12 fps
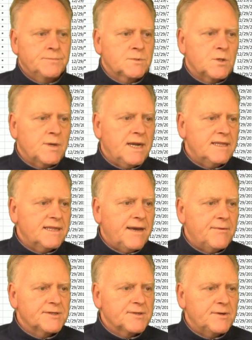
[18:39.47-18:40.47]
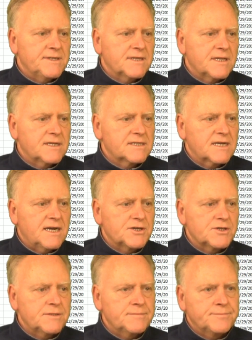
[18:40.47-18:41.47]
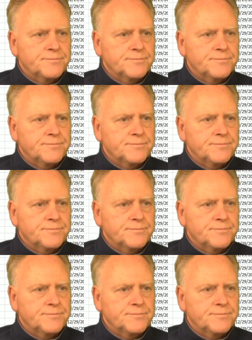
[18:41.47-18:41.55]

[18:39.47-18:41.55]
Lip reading: Right? That was always the discussion.